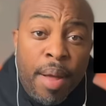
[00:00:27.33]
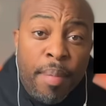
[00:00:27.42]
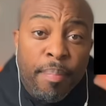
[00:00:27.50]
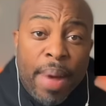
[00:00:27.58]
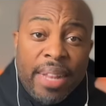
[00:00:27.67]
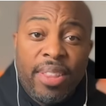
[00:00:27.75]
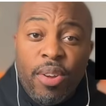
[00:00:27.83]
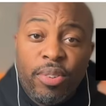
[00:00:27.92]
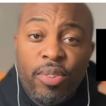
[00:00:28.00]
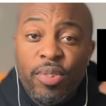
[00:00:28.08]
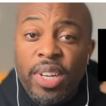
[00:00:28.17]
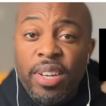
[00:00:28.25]
My thoughts
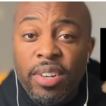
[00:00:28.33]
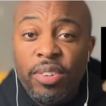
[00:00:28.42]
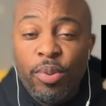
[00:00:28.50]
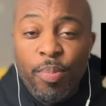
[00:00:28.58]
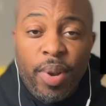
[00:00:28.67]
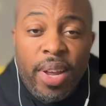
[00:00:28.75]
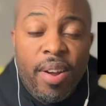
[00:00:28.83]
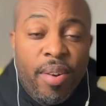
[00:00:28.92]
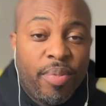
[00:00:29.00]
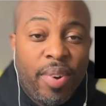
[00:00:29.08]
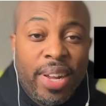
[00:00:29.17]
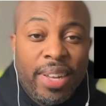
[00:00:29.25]
on the initial
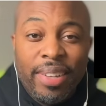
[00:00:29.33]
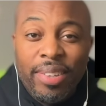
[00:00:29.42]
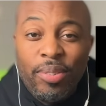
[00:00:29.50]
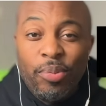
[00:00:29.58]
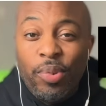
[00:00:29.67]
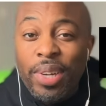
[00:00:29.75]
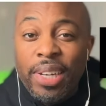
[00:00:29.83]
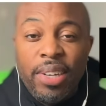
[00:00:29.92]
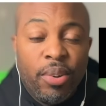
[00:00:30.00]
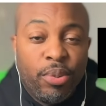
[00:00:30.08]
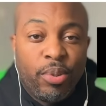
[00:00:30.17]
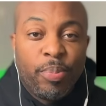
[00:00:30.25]
playoff rankings, really
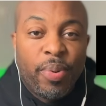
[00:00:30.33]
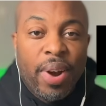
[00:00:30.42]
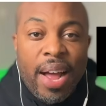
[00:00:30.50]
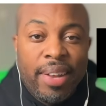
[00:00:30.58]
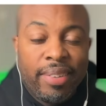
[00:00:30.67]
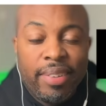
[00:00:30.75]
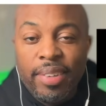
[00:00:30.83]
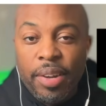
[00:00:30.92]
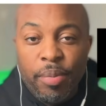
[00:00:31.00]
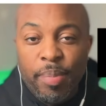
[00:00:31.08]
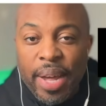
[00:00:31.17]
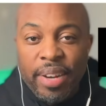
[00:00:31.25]
no surprises.
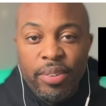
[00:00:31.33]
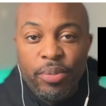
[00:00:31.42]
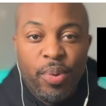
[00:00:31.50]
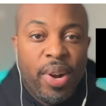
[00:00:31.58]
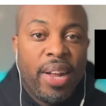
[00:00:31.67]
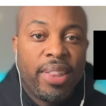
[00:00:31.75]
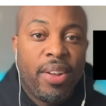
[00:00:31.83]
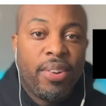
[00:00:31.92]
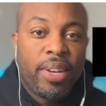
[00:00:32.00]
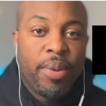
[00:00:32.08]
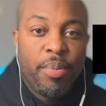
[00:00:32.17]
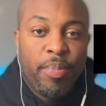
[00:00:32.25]
Everybody's where I thought
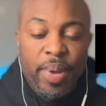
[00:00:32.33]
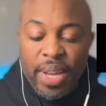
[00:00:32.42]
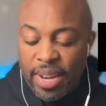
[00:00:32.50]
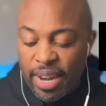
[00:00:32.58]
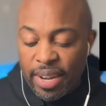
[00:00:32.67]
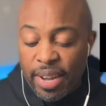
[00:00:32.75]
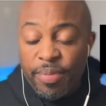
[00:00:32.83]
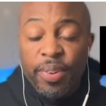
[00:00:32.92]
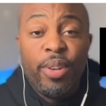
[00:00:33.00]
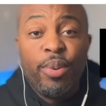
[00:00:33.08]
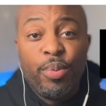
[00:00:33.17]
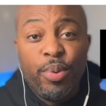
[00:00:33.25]
they would be. They left a
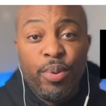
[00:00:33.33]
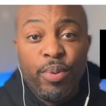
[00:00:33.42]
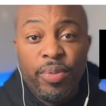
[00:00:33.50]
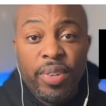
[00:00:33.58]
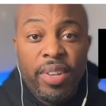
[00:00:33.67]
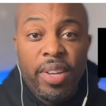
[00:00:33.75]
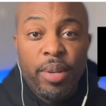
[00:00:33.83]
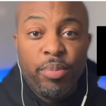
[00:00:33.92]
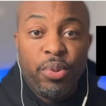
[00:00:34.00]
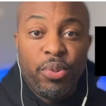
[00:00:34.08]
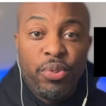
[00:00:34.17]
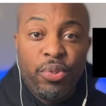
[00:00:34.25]
little room for teams
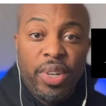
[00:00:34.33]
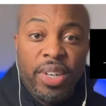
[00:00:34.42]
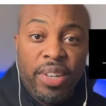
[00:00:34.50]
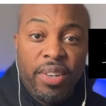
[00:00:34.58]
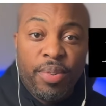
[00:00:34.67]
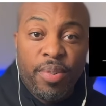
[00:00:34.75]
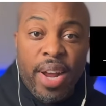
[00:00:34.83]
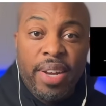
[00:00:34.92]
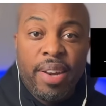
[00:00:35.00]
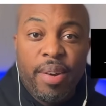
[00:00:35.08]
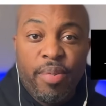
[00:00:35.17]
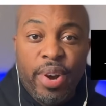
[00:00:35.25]
who are trending in the right
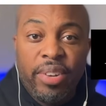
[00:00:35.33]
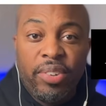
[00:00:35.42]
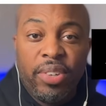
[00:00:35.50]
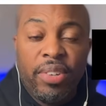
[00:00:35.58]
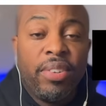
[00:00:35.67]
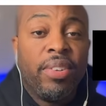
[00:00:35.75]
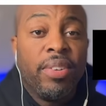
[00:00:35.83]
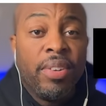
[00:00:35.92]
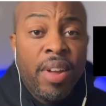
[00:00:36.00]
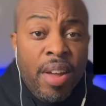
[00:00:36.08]
direction to